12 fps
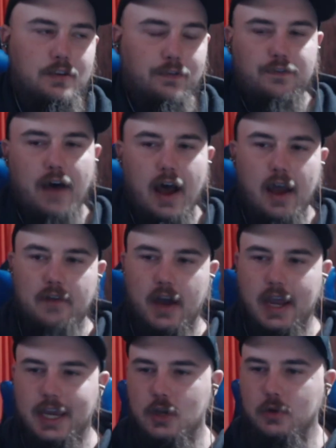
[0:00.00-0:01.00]
five
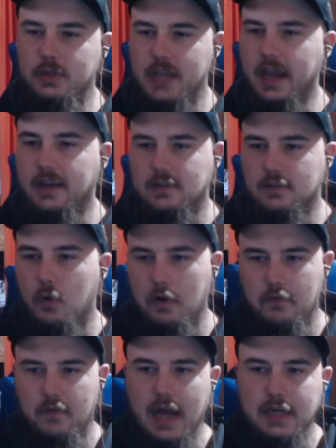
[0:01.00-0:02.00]
IQ takes of what
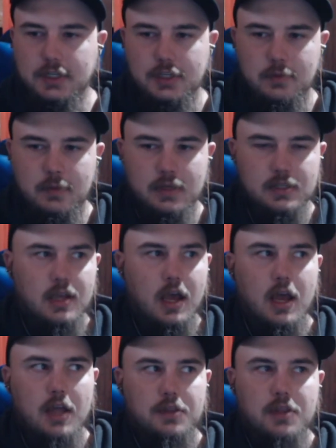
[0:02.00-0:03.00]
fascism is
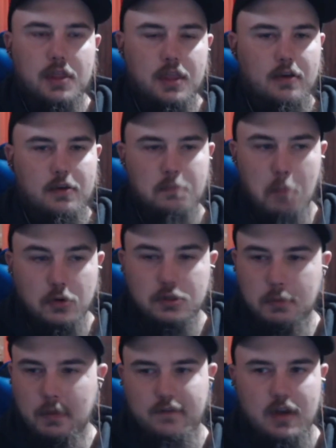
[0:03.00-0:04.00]
that they, and most
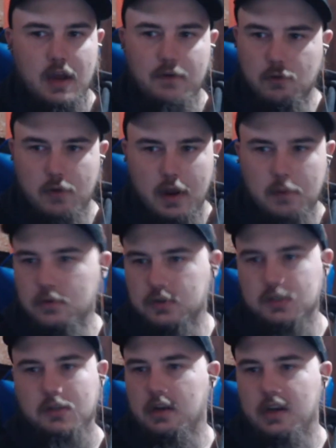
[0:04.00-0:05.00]
of them have never read
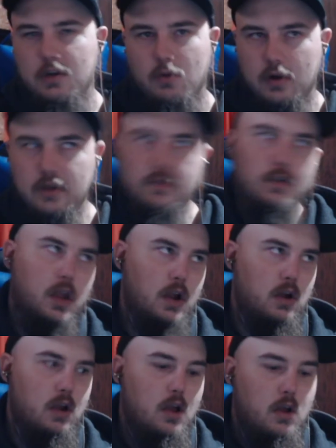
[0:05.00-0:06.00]
Mussolini or even like
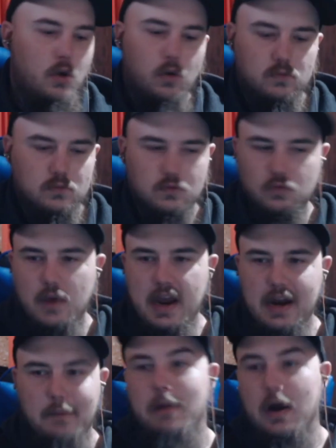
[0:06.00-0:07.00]
read
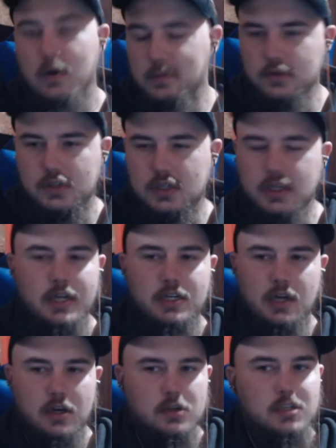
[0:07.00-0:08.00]
about Mussolini
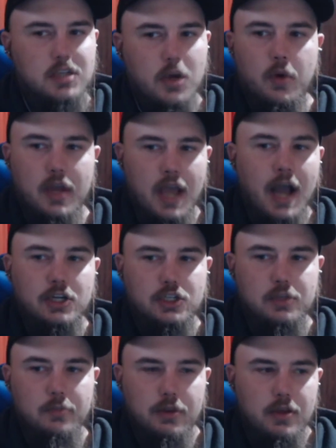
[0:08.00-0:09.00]
to understand what he
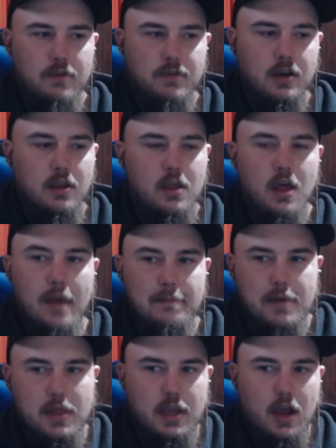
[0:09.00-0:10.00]
actually believed in.
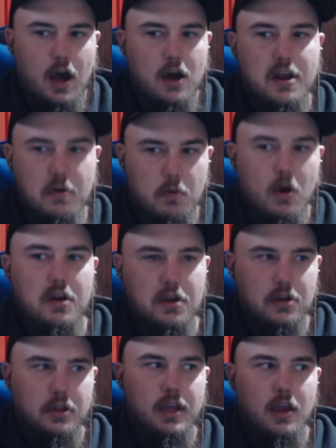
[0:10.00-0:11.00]
But, like,
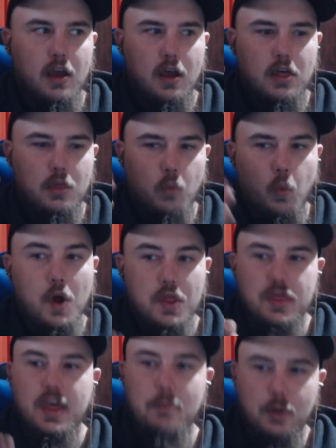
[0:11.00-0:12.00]
unironically, what
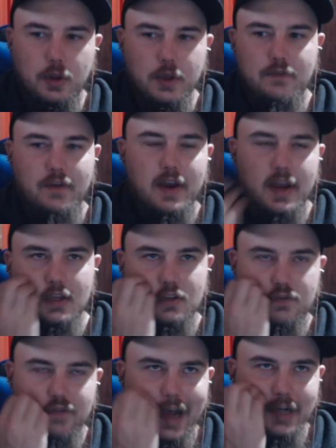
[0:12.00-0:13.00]
they believe in is
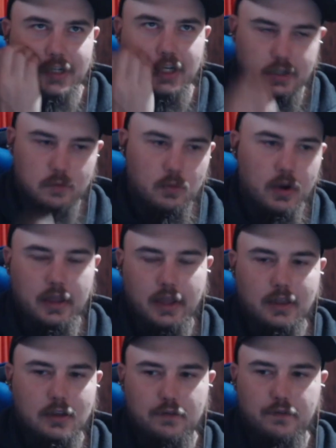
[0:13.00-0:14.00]
fascism, right? Like,
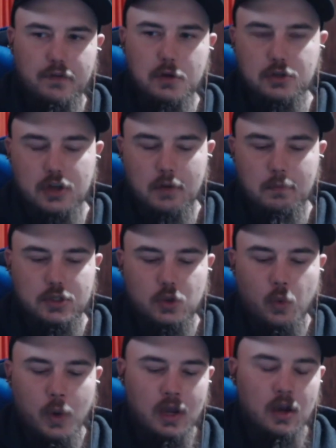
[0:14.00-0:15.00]
this fusion
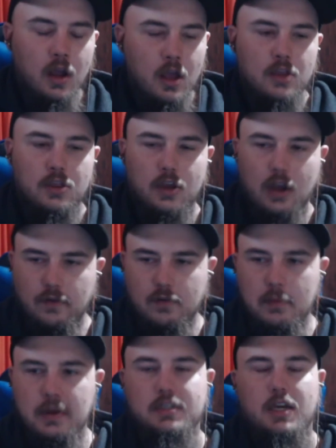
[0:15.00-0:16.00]
between the
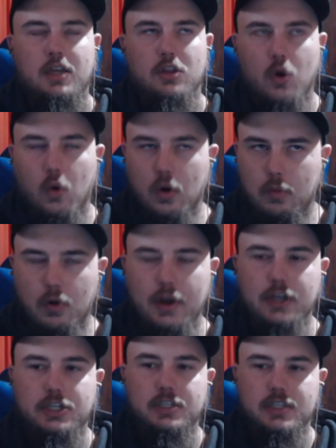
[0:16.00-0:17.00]
government and the
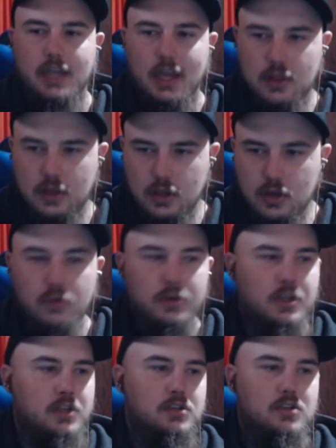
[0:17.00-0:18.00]
corporations and the
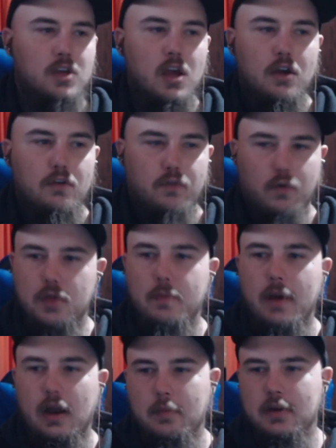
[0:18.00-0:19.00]
unions for the
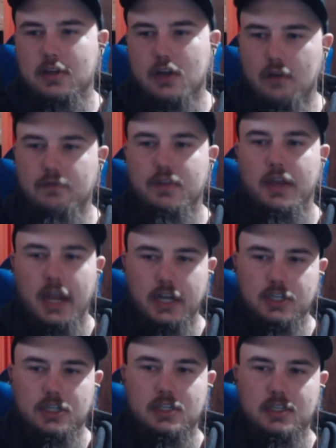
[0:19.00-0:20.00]
betterment of the
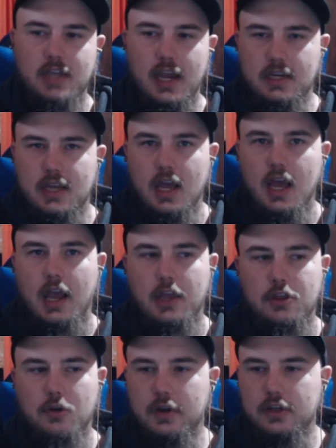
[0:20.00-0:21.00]
nation state. And
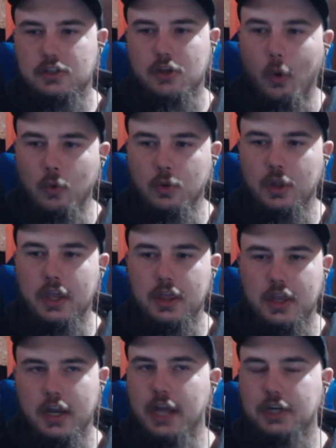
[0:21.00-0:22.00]
there is only
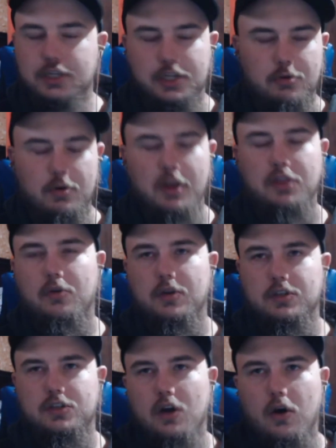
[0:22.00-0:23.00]
the nation, right? There
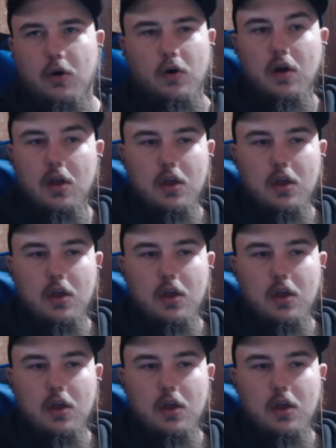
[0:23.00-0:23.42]
is no,